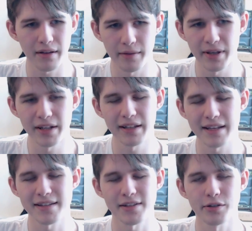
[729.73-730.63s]

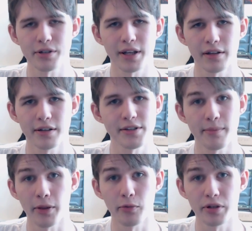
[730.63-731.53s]
admittedly at 600 kilohertz,
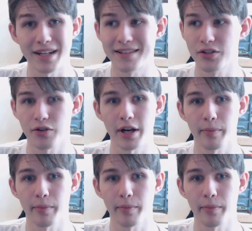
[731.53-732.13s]
the motherboard did straight